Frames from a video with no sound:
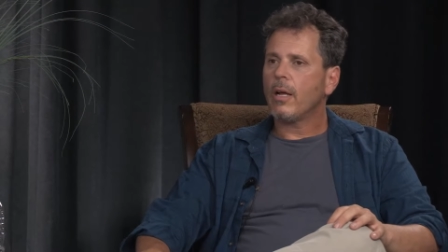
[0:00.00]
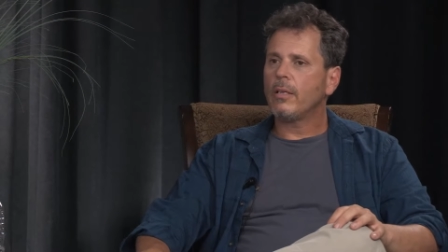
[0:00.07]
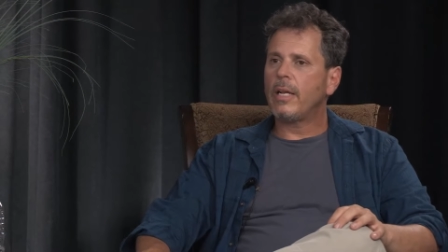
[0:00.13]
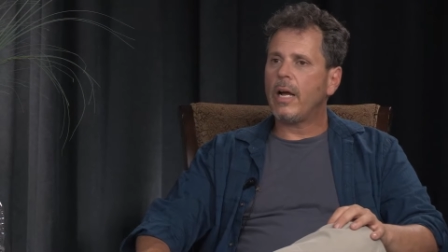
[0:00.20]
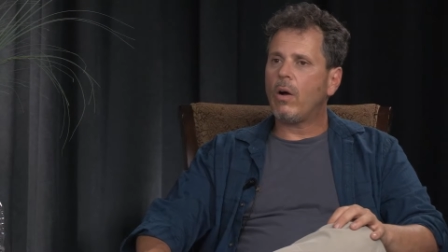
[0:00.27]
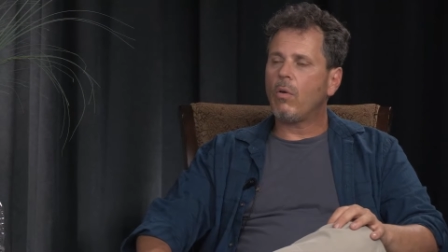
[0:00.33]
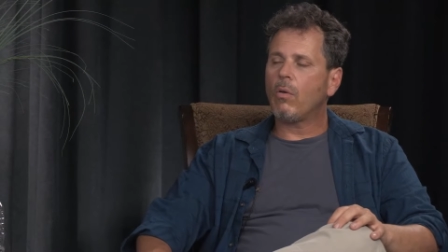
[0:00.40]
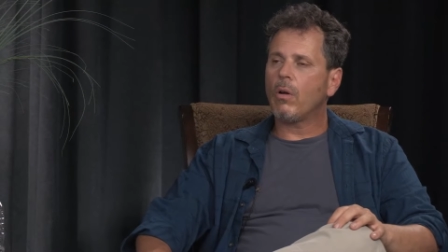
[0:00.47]

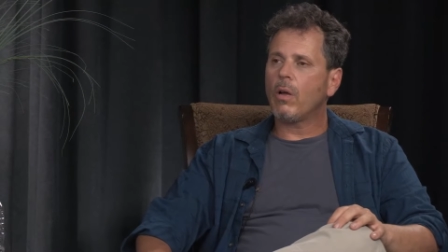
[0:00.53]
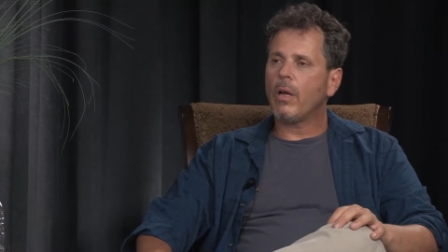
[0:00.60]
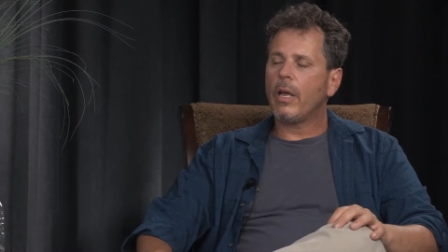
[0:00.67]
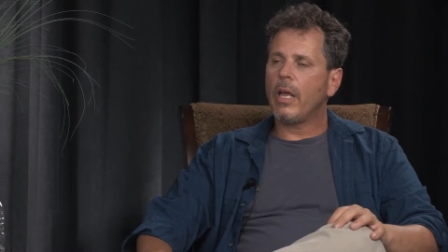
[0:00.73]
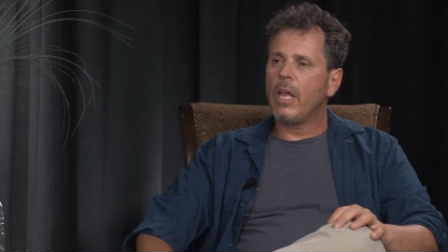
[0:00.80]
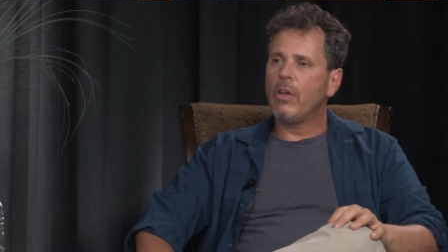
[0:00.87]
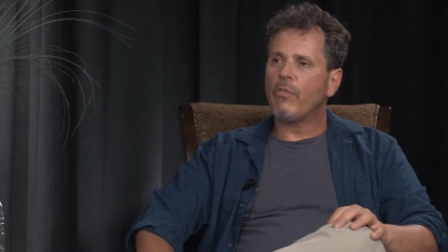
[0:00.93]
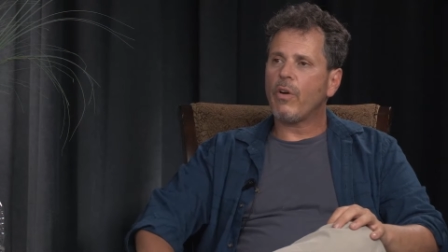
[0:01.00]
Now,
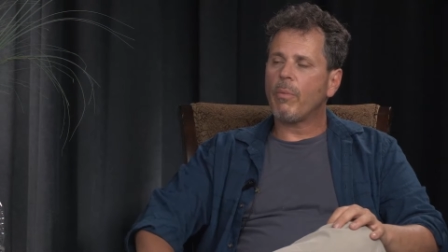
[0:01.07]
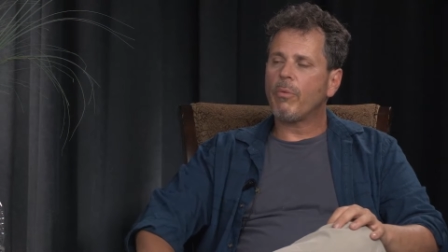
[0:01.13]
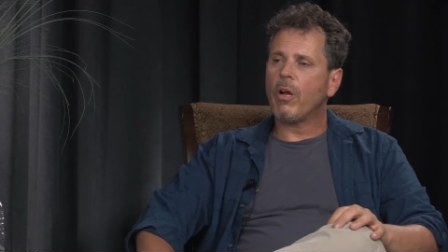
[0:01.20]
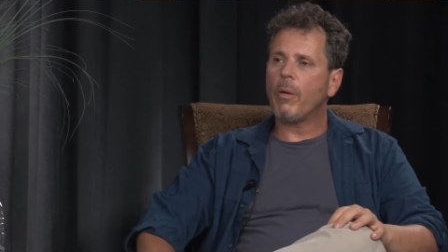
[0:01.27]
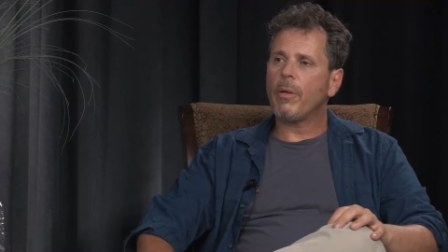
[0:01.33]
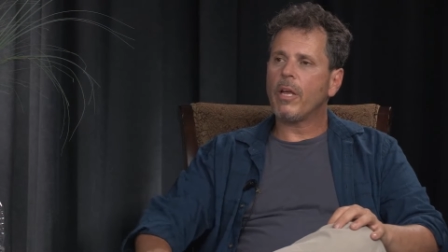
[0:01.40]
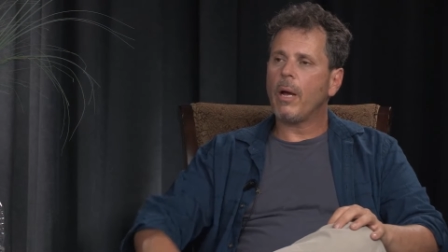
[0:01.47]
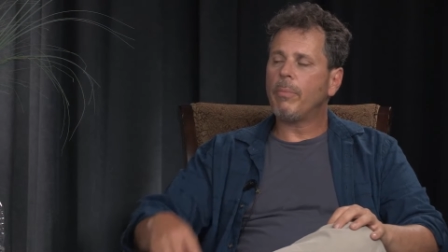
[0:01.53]
if I'm
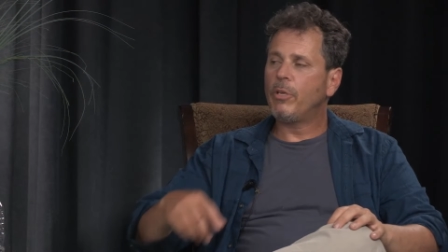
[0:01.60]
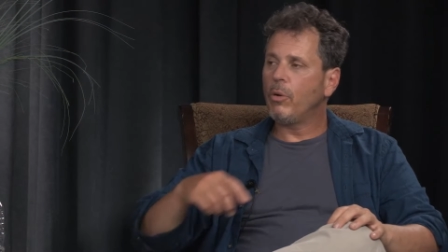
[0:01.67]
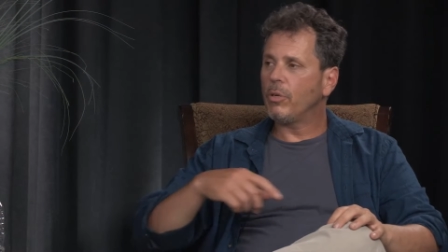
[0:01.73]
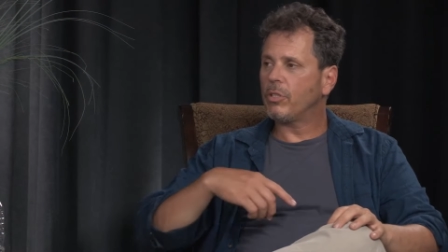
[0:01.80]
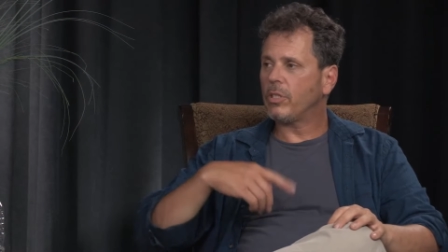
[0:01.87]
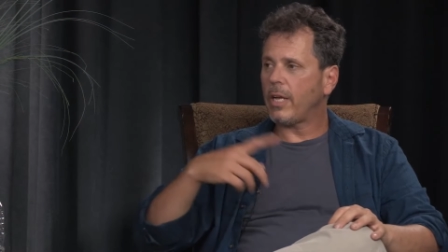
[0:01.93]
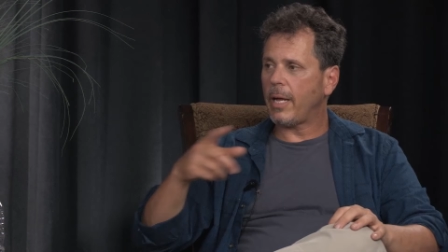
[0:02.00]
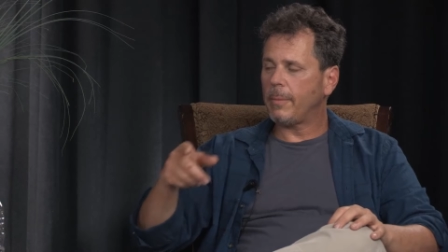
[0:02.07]
coming up to a
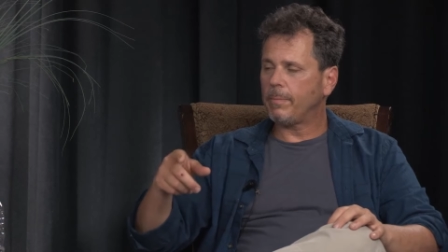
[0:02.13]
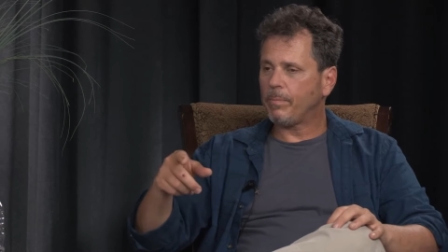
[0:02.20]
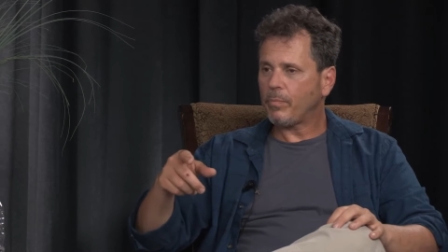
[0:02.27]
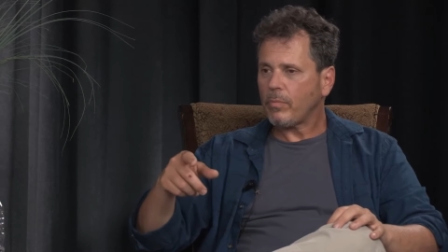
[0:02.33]
set,